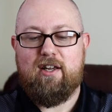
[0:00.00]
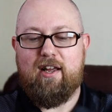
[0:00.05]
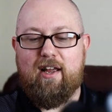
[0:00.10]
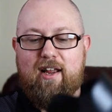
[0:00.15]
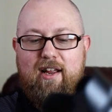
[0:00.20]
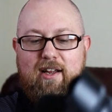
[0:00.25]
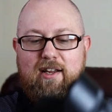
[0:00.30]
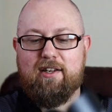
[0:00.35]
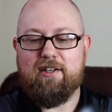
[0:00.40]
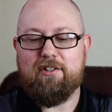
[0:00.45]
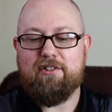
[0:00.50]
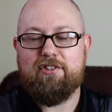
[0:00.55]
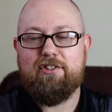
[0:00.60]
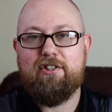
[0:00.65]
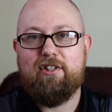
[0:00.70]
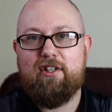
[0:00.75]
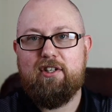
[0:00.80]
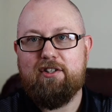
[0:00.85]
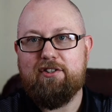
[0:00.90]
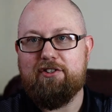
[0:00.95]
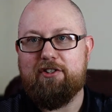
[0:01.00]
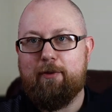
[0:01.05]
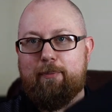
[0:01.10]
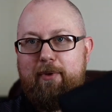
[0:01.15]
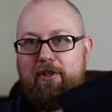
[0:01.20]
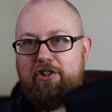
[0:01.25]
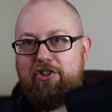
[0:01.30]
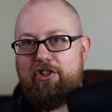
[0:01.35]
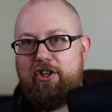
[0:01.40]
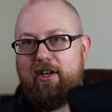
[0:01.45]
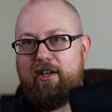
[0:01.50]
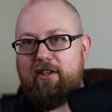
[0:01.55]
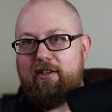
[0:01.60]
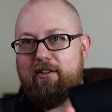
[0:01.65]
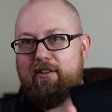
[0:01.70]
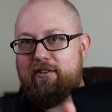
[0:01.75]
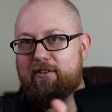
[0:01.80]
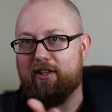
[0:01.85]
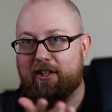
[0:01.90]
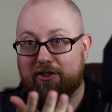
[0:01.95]
and zip it shut.
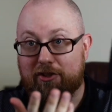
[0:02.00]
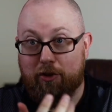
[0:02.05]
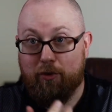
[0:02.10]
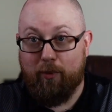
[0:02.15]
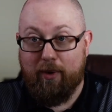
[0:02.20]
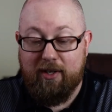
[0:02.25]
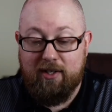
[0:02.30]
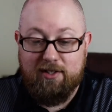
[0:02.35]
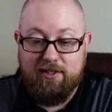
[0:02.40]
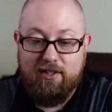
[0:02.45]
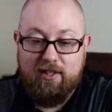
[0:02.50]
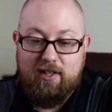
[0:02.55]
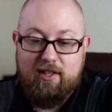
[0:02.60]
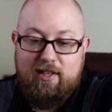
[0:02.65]
That's great.